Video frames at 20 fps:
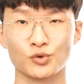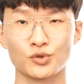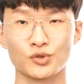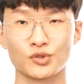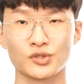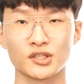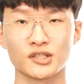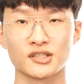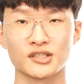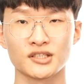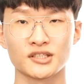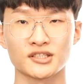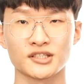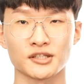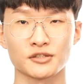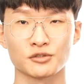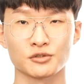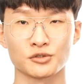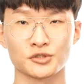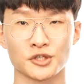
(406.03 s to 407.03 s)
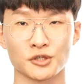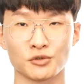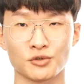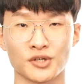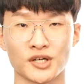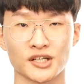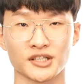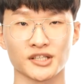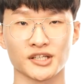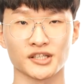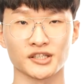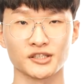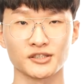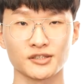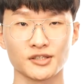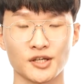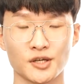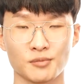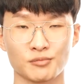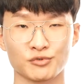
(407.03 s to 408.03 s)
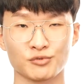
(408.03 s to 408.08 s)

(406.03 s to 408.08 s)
option will draw which component,